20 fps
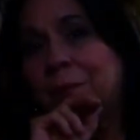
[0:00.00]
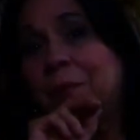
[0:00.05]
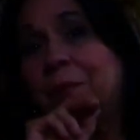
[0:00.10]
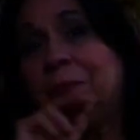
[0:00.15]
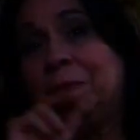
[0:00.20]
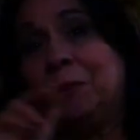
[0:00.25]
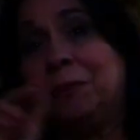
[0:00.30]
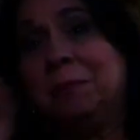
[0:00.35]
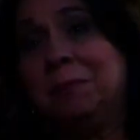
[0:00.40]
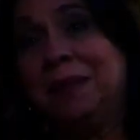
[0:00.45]

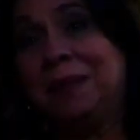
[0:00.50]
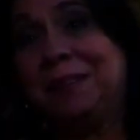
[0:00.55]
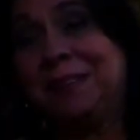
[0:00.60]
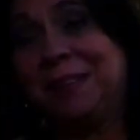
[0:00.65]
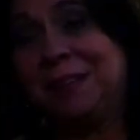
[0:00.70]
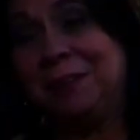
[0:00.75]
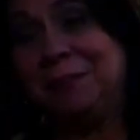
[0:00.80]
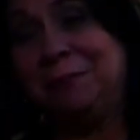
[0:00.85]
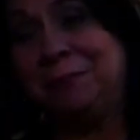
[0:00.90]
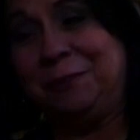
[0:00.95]
before my
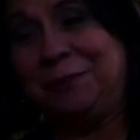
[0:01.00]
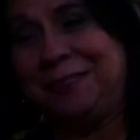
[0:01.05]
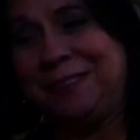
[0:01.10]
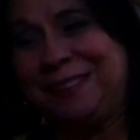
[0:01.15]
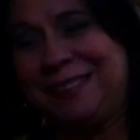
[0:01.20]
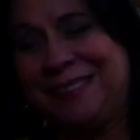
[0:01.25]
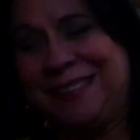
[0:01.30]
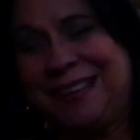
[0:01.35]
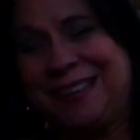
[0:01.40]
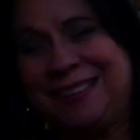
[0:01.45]
telephone
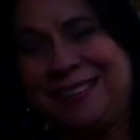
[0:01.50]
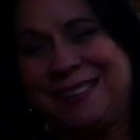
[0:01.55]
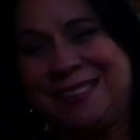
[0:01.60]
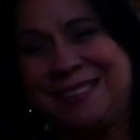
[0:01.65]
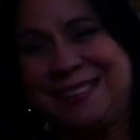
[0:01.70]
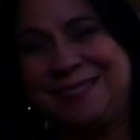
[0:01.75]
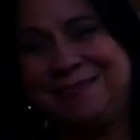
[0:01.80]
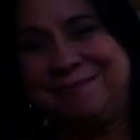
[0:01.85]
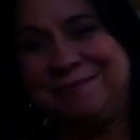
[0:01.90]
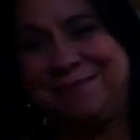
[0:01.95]
is,
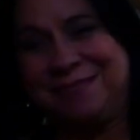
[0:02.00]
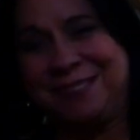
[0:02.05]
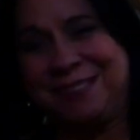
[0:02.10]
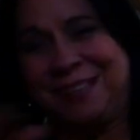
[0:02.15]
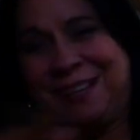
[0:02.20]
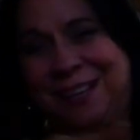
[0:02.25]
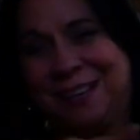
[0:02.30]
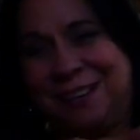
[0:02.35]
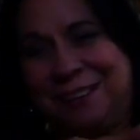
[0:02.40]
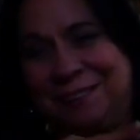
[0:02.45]
gets
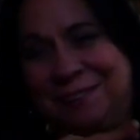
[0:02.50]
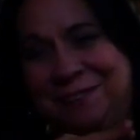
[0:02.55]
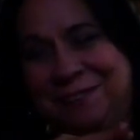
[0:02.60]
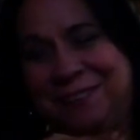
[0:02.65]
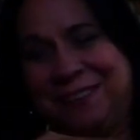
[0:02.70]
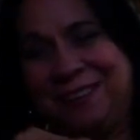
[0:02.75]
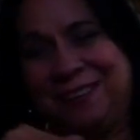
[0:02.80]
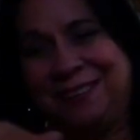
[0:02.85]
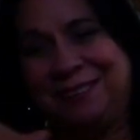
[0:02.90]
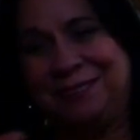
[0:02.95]
cut off
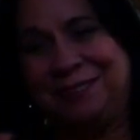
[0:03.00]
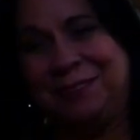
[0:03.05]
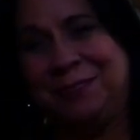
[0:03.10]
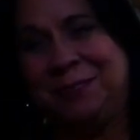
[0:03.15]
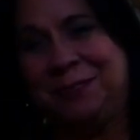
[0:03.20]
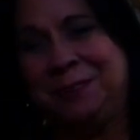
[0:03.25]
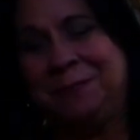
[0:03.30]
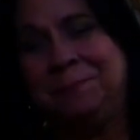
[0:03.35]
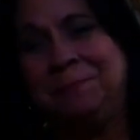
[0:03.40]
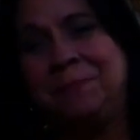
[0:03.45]
at
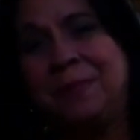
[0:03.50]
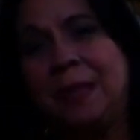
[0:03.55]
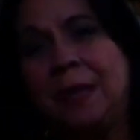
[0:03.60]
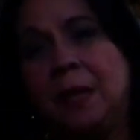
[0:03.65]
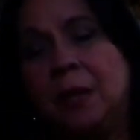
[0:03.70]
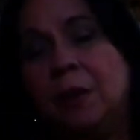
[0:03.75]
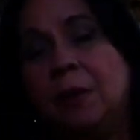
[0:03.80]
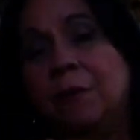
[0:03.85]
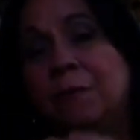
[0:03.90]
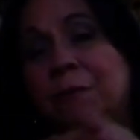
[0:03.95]
noon
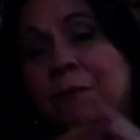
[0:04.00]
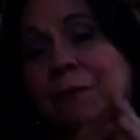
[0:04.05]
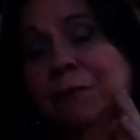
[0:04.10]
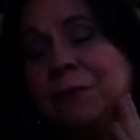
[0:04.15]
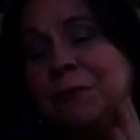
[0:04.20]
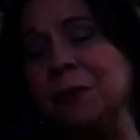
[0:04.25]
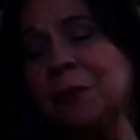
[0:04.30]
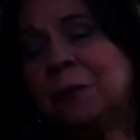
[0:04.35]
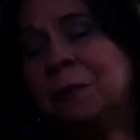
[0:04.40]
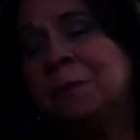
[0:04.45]

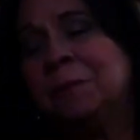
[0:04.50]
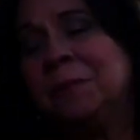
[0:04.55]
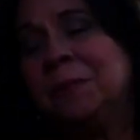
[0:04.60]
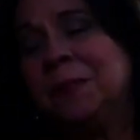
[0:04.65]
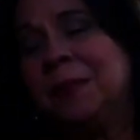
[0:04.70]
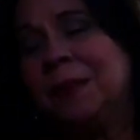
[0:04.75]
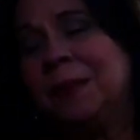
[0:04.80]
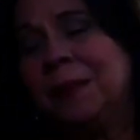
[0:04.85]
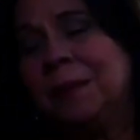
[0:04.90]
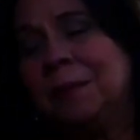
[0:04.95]
from
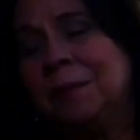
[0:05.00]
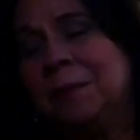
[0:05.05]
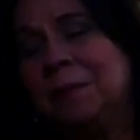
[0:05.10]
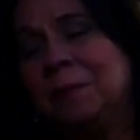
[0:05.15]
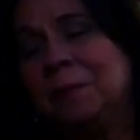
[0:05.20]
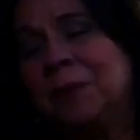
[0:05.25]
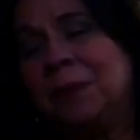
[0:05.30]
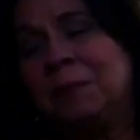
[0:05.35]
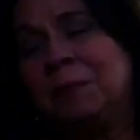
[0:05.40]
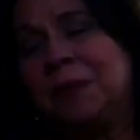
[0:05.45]

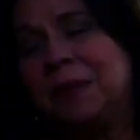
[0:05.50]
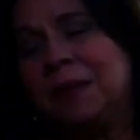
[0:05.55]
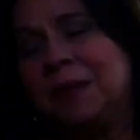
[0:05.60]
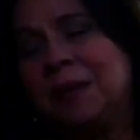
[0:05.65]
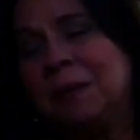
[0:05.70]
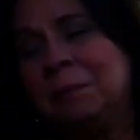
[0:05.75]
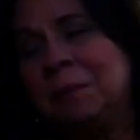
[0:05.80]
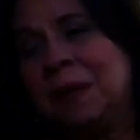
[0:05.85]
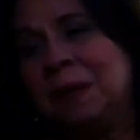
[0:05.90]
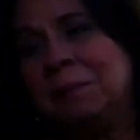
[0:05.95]
what
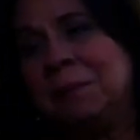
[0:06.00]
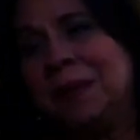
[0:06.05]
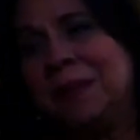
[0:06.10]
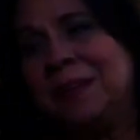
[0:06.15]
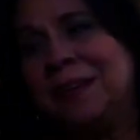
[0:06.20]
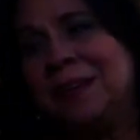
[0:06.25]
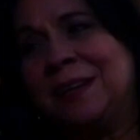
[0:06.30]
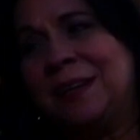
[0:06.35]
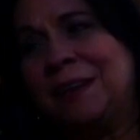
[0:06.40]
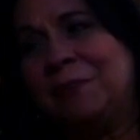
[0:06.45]
became my
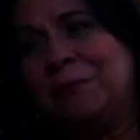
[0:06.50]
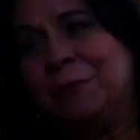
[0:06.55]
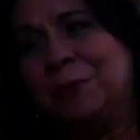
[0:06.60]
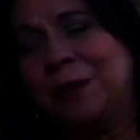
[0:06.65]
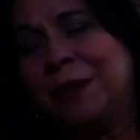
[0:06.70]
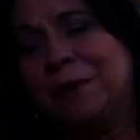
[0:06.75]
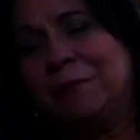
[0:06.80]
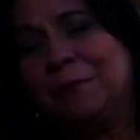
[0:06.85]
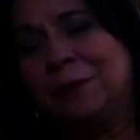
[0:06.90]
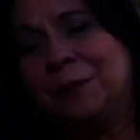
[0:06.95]
madrina
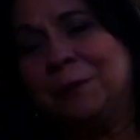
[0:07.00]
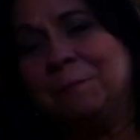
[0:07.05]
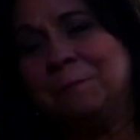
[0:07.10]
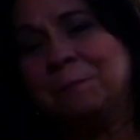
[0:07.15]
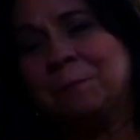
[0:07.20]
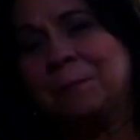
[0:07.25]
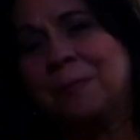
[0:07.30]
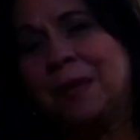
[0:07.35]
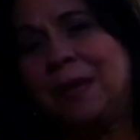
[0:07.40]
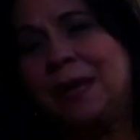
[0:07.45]
forever,
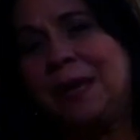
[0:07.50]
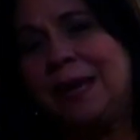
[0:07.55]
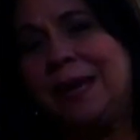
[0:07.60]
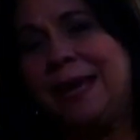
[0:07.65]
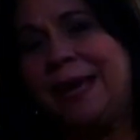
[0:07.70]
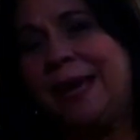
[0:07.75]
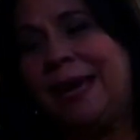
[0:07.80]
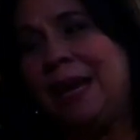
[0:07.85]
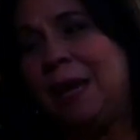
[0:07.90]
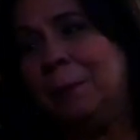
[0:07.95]

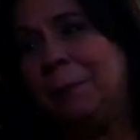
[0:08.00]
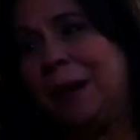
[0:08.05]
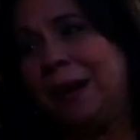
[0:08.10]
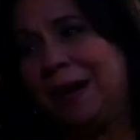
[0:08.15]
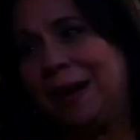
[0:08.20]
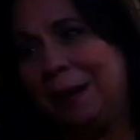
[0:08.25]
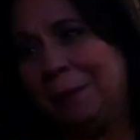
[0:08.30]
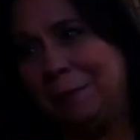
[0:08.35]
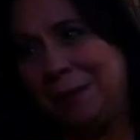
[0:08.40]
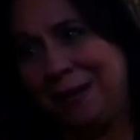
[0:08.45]
Elba
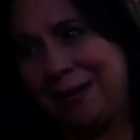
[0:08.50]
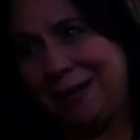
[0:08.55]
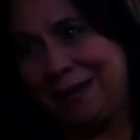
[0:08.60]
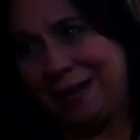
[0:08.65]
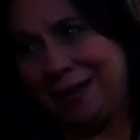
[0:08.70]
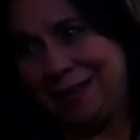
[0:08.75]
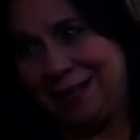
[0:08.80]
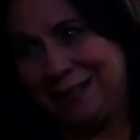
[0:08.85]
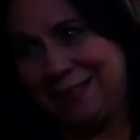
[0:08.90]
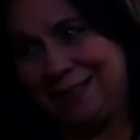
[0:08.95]

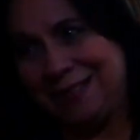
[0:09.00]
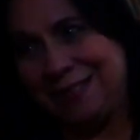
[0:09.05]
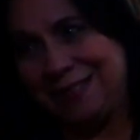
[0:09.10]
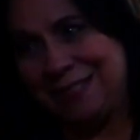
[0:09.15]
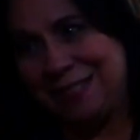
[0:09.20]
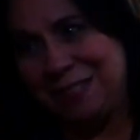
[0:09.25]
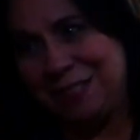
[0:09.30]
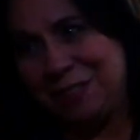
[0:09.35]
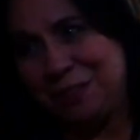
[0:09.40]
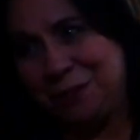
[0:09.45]
Cabrera, the
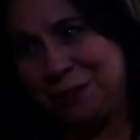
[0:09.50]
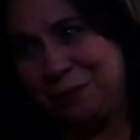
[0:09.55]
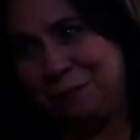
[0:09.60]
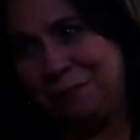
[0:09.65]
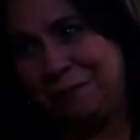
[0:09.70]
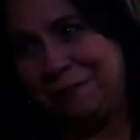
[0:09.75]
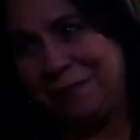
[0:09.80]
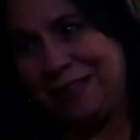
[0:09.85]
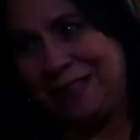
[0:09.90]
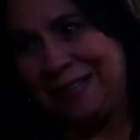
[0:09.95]
sister
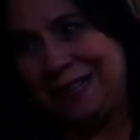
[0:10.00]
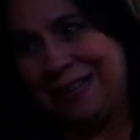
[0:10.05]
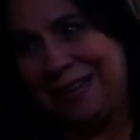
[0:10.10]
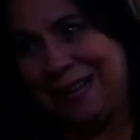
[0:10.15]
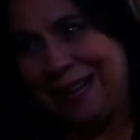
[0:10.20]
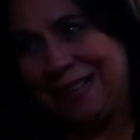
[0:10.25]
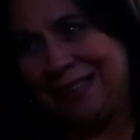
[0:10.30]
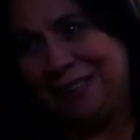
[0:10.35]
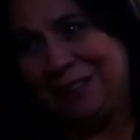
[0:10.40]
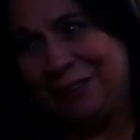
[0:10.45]
of
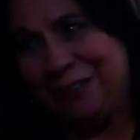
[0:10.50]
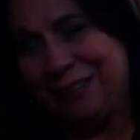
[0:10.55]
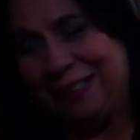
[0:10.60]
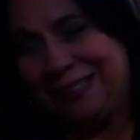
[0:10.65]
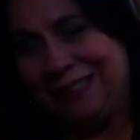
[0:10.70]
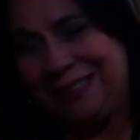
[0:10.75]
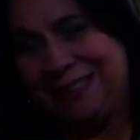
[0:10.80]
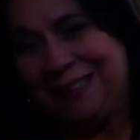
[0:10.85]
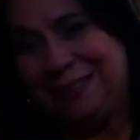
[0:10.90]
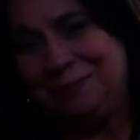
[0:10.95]
Evelina
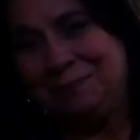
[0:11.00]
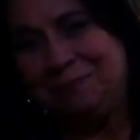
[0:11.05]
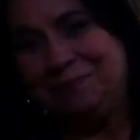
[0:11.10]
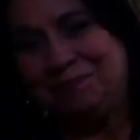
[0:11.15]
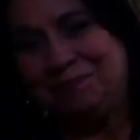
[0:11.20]
Antonetti.